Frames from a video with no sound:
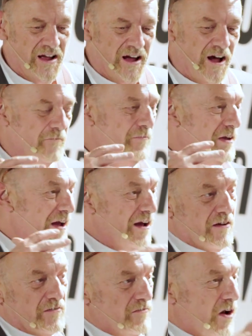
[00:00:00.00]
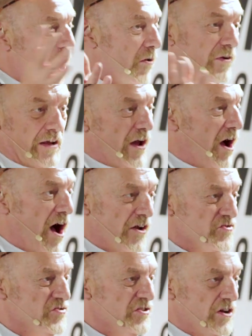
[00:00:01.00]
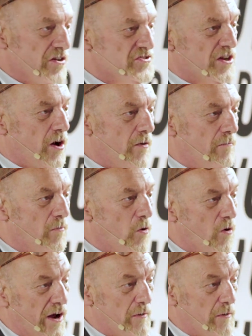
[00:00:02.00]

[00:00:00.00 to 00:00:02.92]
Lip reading: Only 100 years ago and more,